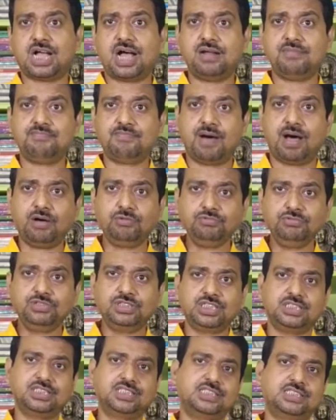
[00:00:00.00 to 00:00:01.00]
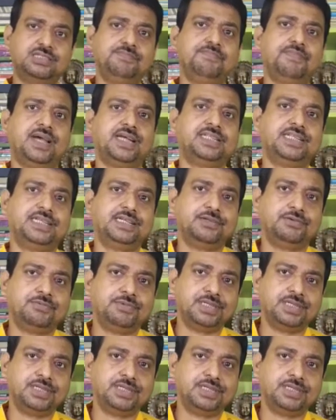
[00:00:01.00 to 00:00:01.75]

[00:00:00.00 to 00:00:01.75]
unbounded sympathy